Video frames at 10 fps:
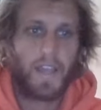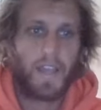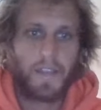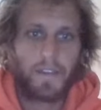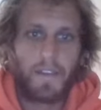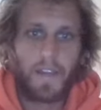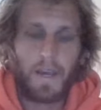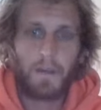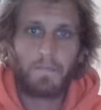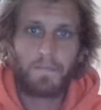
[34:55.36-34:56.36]
and
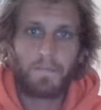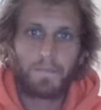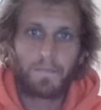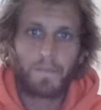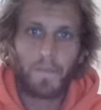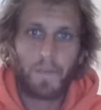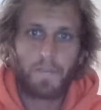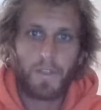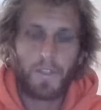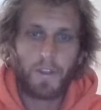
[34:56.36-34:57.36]
um,
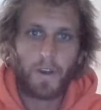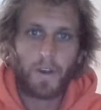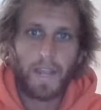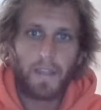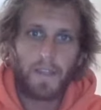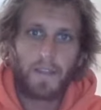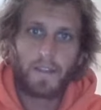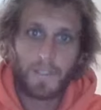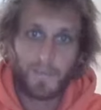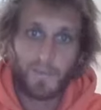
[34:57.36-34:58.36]
of the third eye.
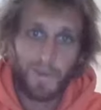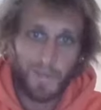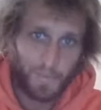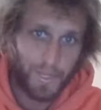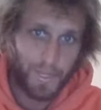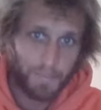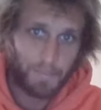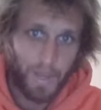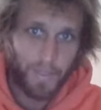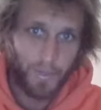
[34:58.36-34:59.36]
That's where I was pointing at
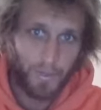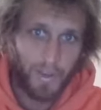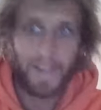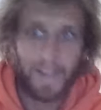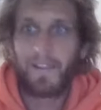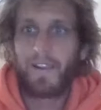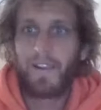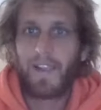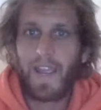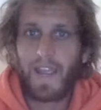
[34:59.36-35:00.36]
my third eye.
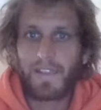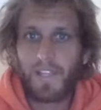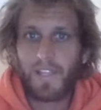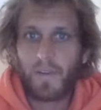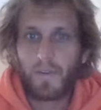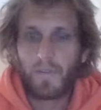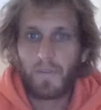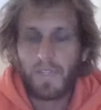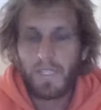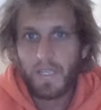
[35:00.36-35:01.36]
And so
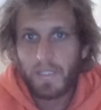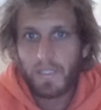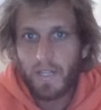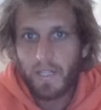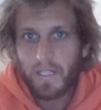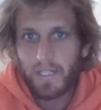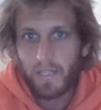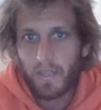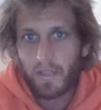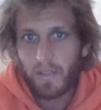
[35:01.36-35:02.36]
th here's the
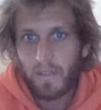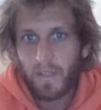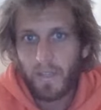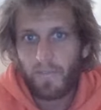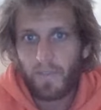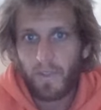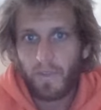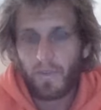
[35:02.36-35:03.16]
clincher. If if